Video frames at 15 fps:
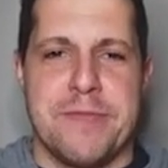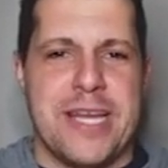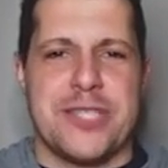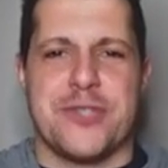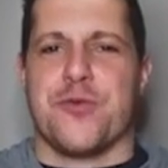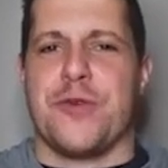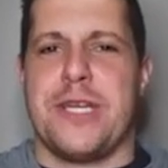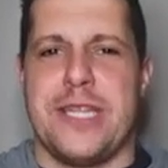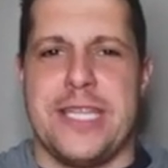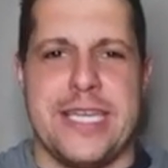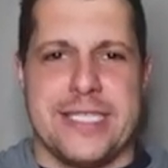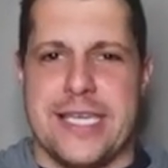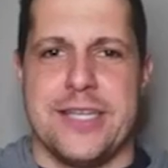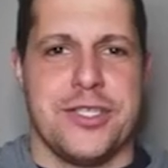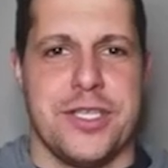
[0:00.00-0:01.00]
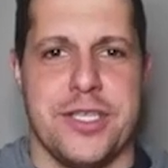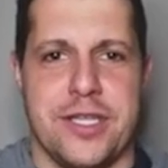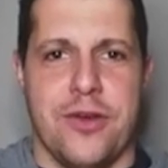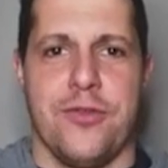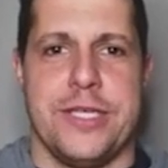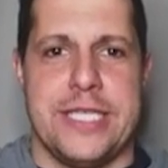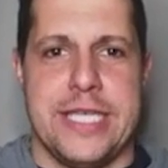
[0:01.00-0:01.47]
That's really essentially
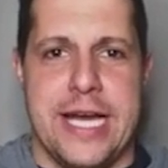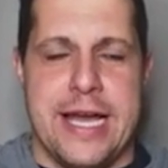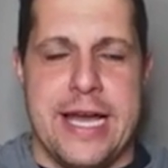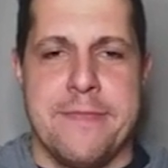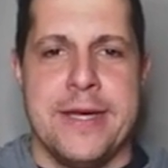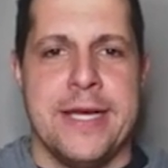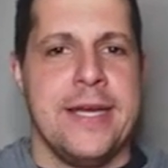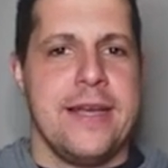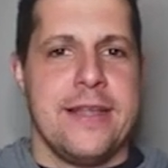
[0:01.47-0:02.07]
the only time